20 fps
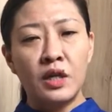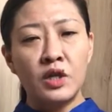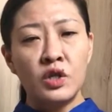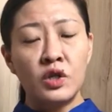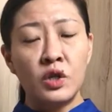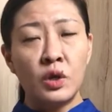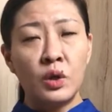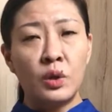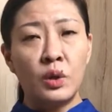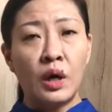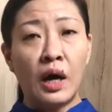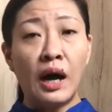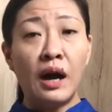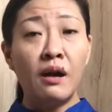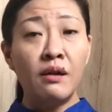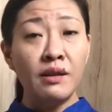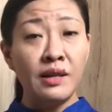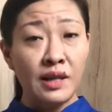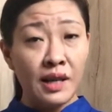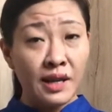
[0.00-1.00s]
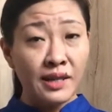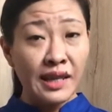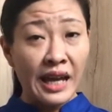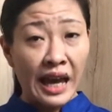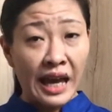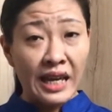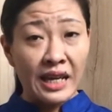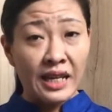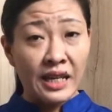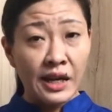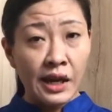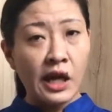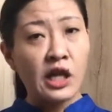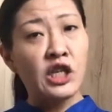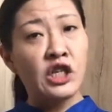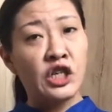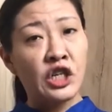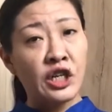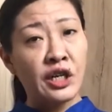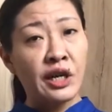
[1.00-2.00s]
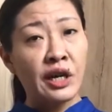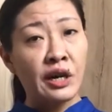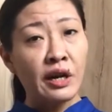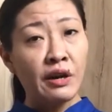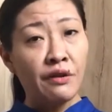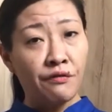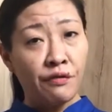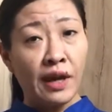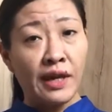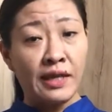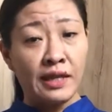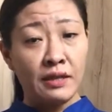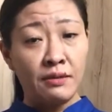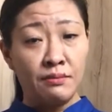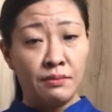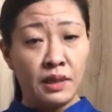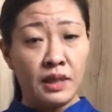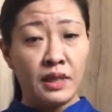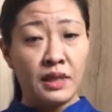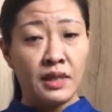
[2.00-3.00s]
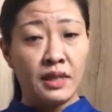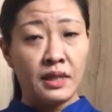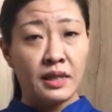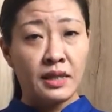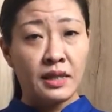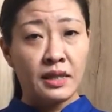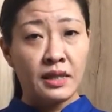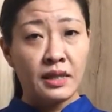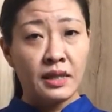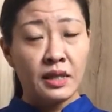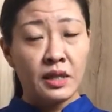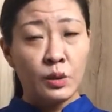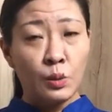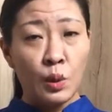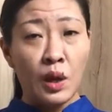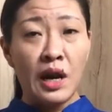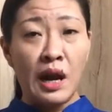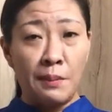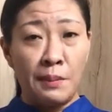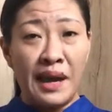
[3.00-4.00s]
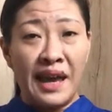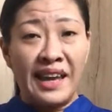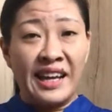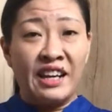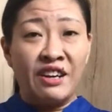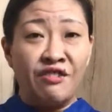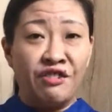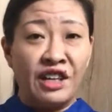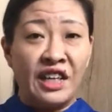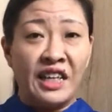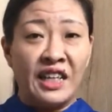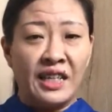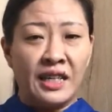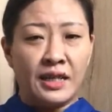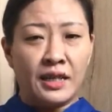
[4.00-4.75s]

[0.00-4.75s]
So how does anger actually affect me when I'm angry?